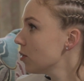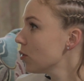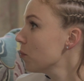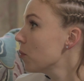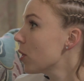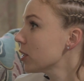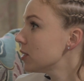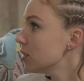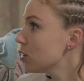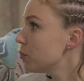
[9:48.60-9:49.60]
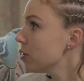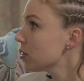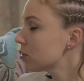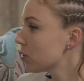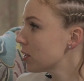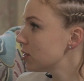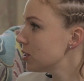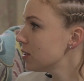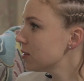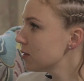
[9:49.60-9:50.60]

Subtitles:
marketing and PR strategy?